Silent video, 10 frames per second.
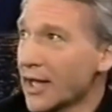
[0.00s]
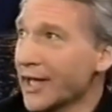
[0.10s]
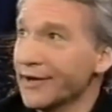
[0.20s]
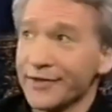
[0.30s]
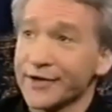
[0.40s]

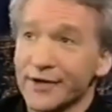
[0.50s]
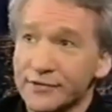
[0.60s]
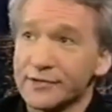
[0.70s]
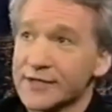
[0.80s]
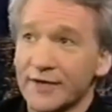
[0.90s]
And other
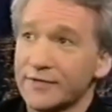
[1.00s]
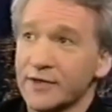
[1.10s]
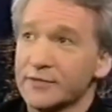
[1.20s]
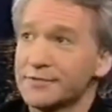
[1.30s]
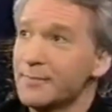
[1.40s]
countries have
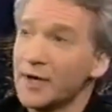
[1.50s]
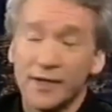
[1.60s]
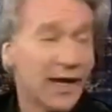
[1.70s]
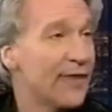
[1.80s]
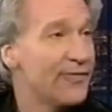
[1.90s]
to use
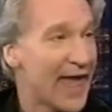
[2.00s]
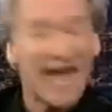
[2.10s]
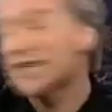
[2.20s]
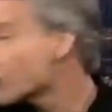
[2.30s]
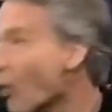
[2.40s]
mud, and
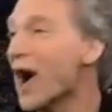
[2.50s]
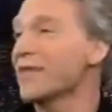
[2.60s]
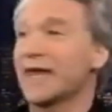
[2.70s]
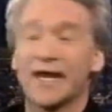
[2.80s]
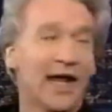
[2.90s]
that's why
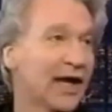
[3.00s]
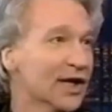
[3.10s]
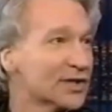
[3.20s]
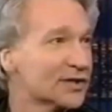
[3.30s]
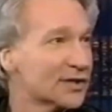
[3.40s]
they hate
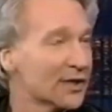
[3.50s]
us.